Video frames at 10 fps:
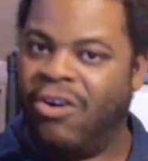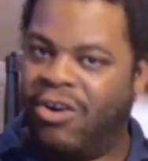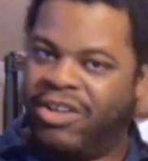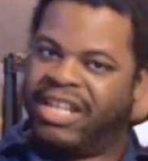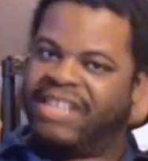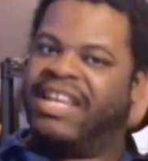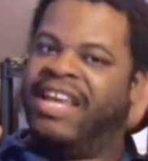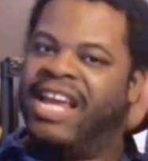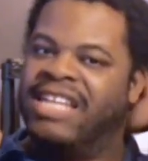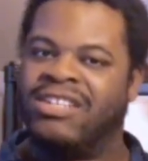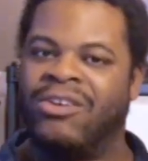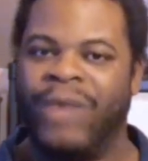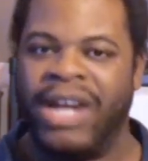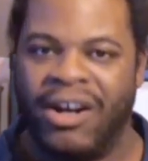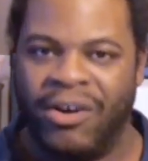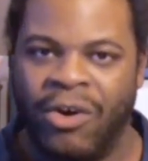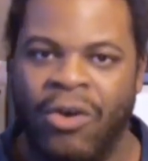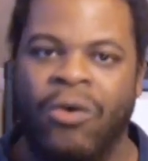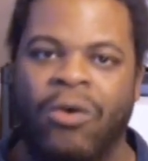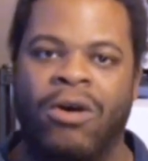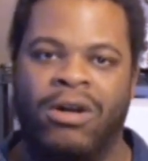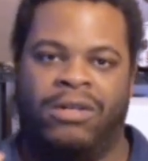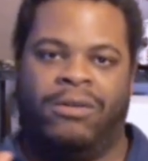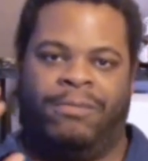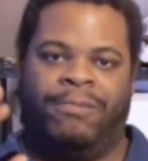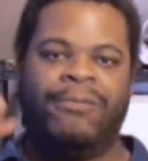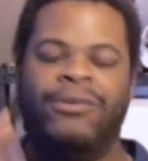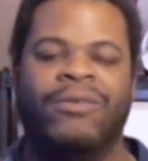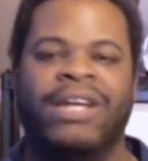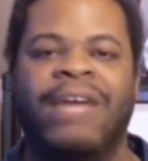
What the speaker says: on, like, the edge of the rail or, you know,